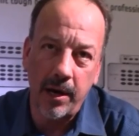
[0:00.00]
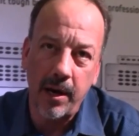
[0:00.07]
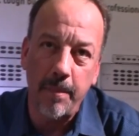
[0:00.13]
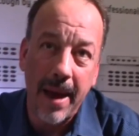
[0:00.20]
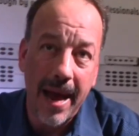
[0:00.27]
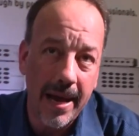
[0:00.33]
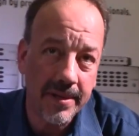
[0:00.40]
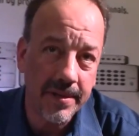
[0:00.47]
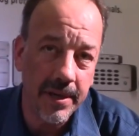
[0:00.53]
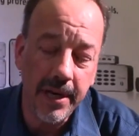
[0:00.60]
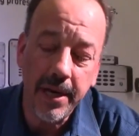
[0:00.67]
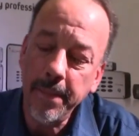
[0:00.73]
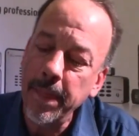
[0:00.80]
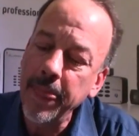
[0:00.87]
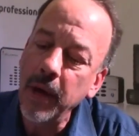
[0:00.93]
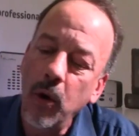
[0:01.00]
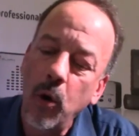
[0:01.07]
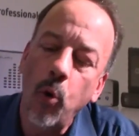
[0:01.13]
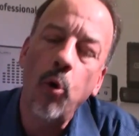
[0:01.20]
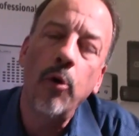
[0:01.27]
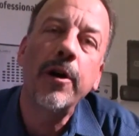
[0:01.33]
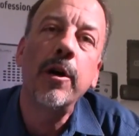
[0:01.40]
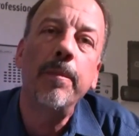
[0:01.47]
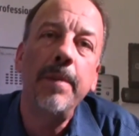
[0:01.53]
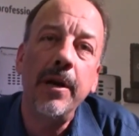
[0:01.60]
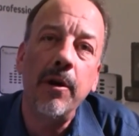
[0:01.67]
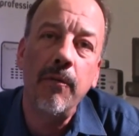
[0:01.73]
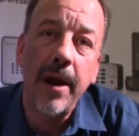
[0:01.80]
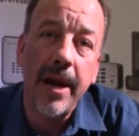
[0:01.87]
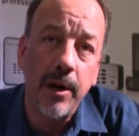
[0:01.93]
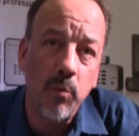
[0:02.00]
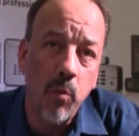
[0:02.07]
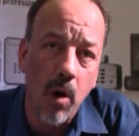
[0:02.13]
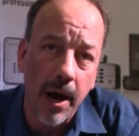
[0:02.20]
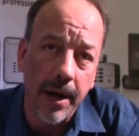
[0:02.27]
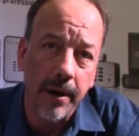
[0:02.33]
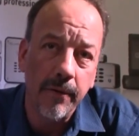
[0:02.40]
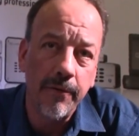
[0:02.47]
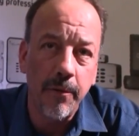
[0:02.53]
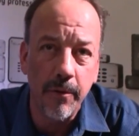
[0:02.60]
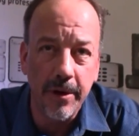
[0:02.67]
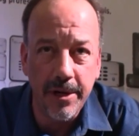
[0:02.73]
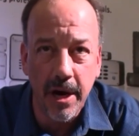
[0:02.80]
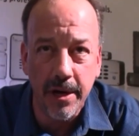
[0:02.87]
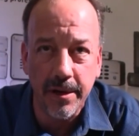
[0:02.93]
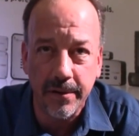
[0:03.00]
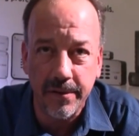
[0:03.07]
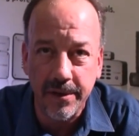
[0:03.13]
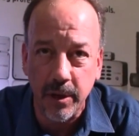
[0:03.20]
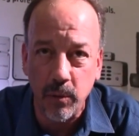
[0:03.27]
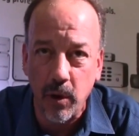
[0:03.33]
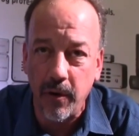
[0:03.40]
capacity, or it could be a RAID 1 for redundancy,